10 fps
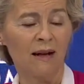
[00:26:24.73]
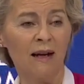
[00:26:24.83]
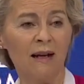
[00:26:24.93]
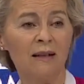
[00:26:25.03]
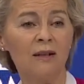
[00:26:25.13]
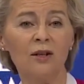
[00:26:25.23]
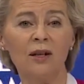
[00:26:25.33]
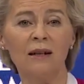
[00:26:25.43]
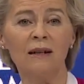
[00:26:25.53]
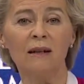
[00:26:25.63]
and in
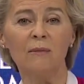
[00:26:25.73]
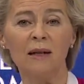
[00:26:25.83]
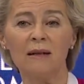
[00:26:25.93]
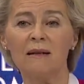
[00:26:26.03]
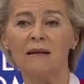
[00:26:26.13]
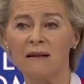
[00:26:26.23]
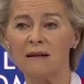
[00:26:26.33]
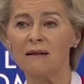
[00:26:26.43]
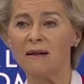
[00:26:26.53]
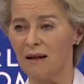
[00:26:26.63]
China by
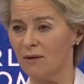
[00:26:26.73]
600%.